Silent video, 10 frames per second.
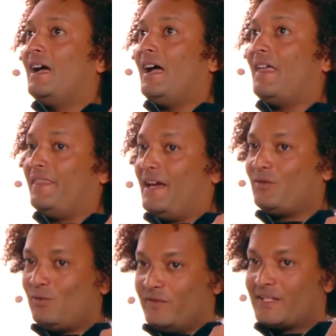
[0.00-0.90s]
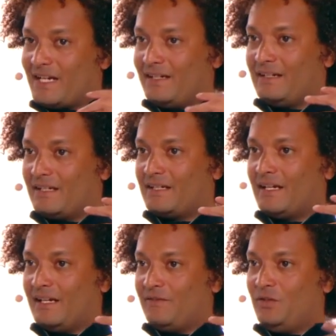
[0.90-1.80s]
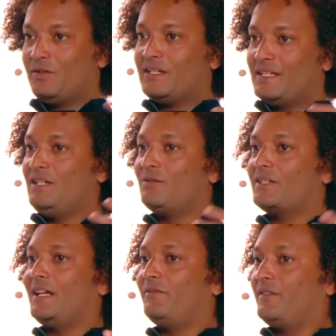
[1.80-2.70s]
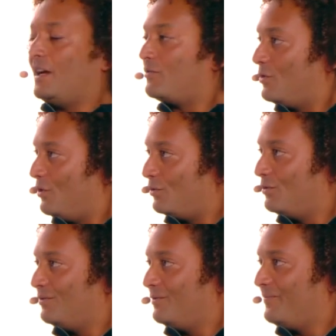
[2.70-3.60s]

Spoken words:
And then all of a sudden, it's like, if you can see yourself in that role,